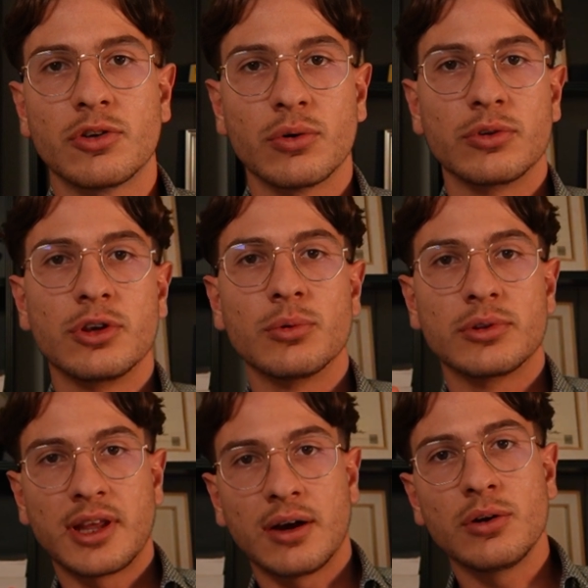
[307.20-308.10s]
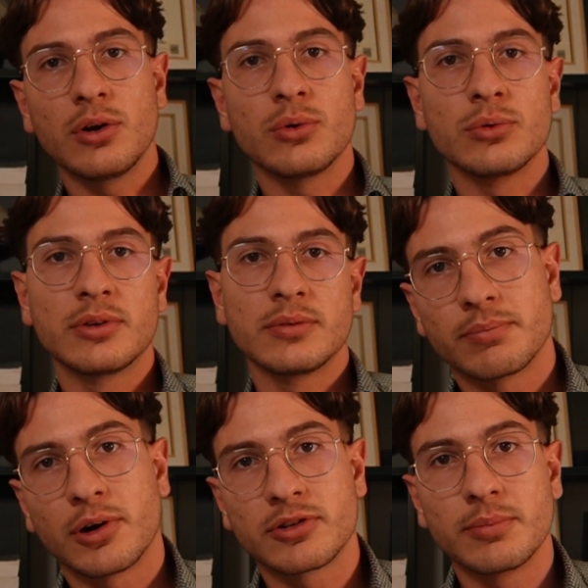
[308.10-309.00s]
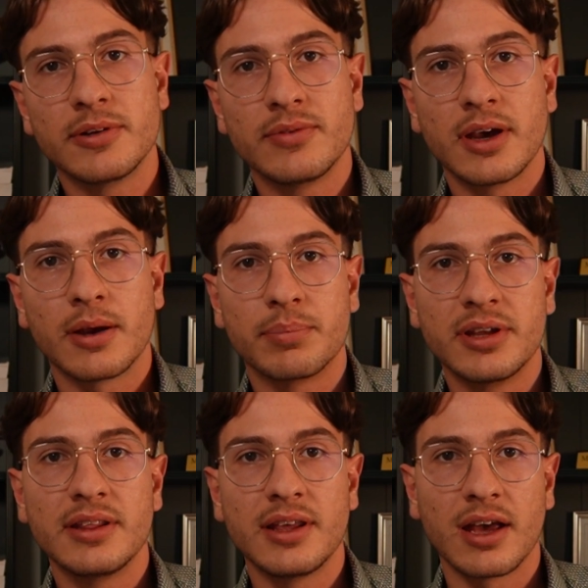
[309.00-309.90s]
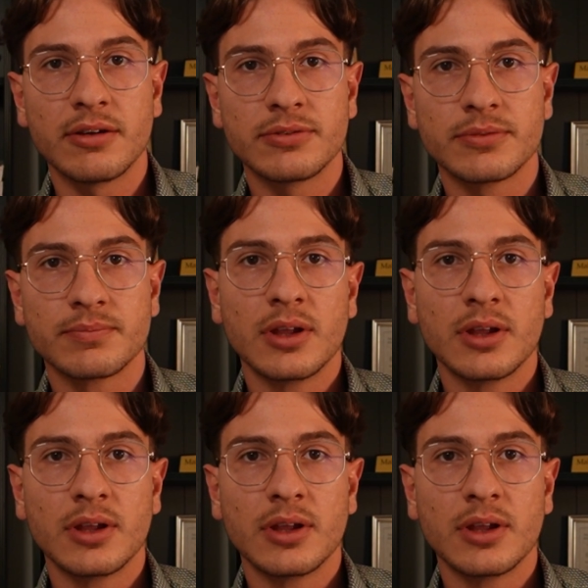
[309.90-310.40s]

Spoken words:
So you will download, possibly via PDF,